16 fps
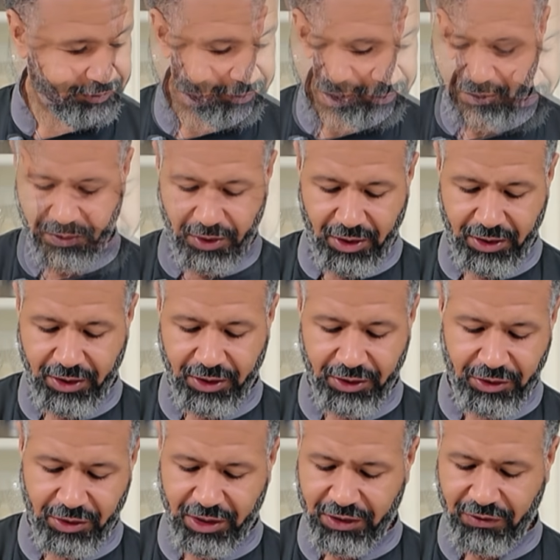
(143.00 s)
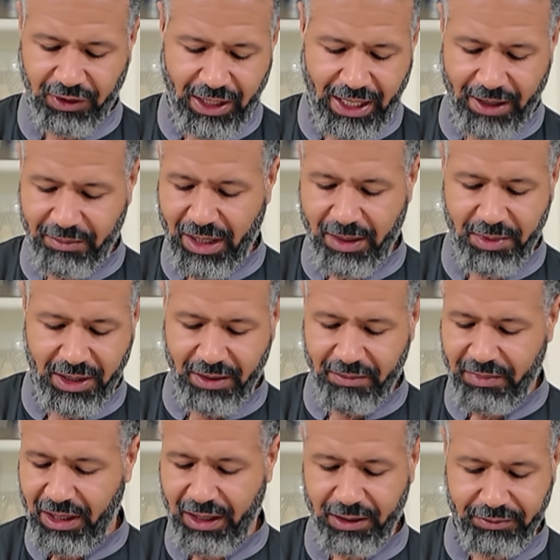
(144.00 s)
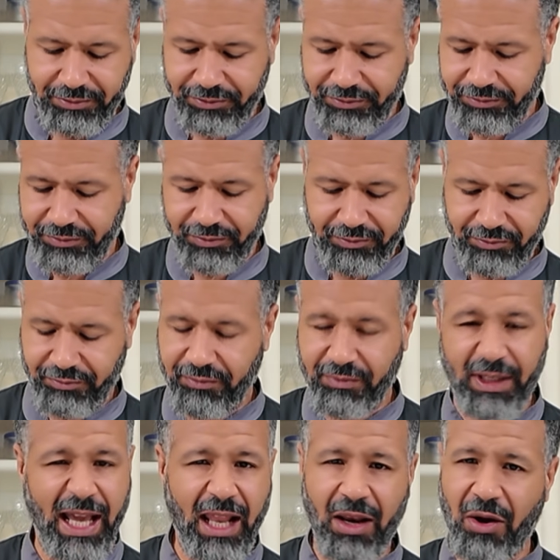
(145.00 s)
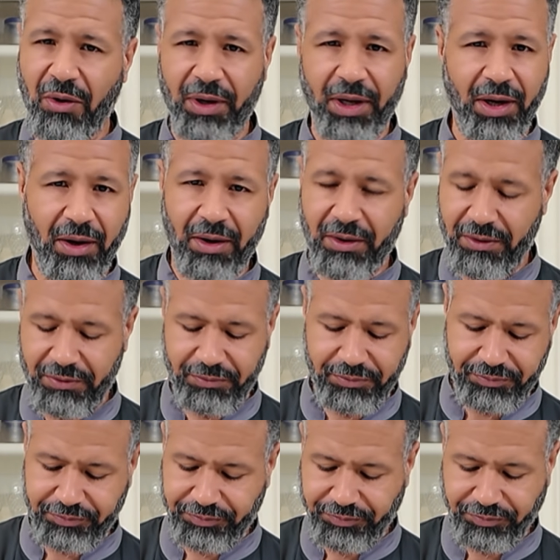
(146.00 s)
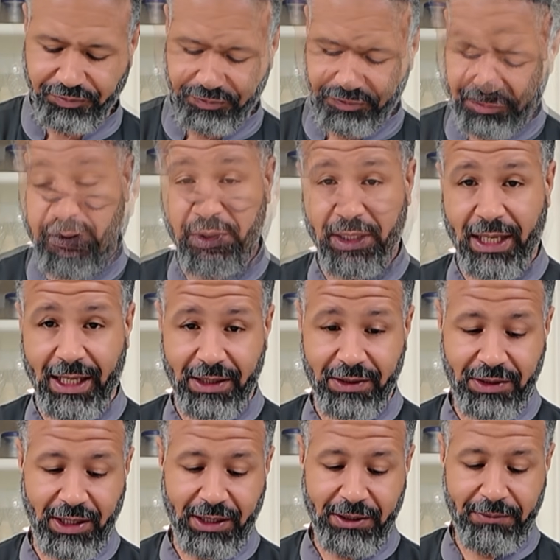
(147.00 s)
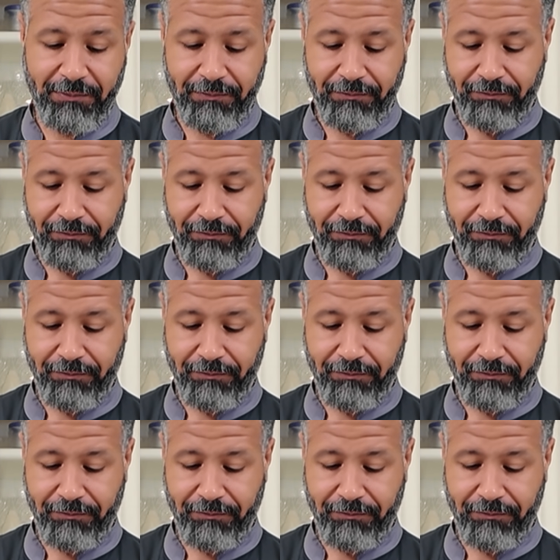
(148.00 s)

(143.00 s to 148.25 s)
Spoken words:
And we're only gonna do this for like maybe a minute, not long at all. Now we can add the chicken.